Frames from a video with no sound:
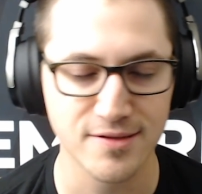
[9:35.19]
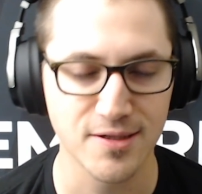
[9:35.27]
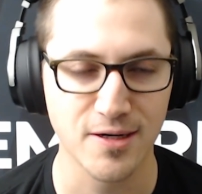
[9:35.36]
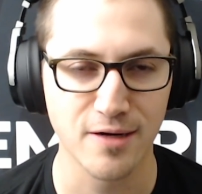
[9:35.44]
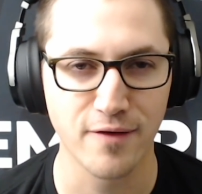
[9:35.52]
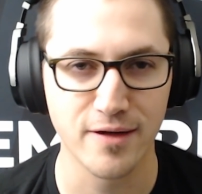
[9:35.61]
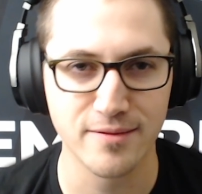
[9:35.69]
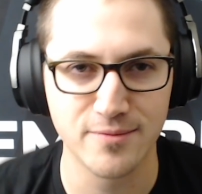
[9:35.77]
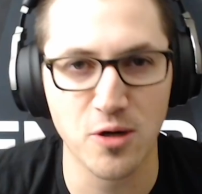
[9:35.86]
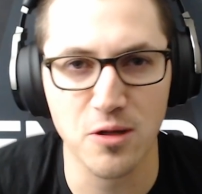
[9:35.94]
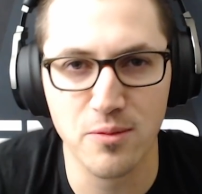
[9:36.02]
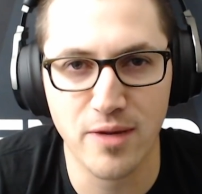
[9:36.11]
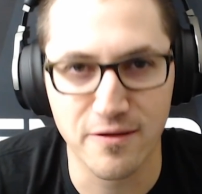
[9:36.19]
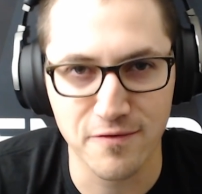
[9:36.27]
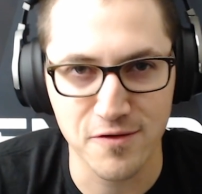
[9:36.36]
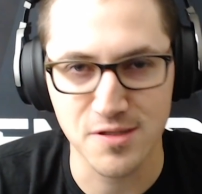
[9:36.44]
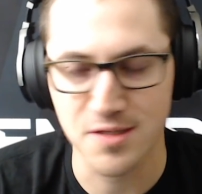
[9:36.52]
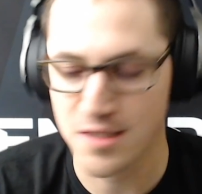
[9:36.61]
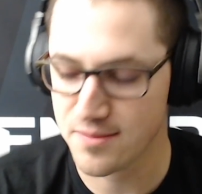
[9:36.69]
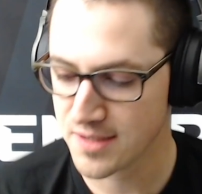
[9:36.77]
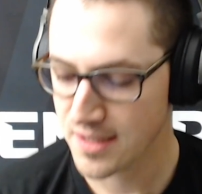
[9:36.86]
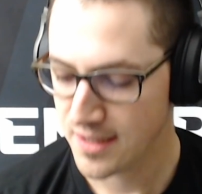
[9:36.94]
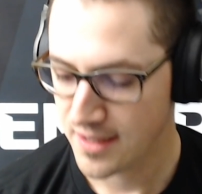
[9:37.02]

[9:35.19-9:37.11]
Sorry if I call them by their first names.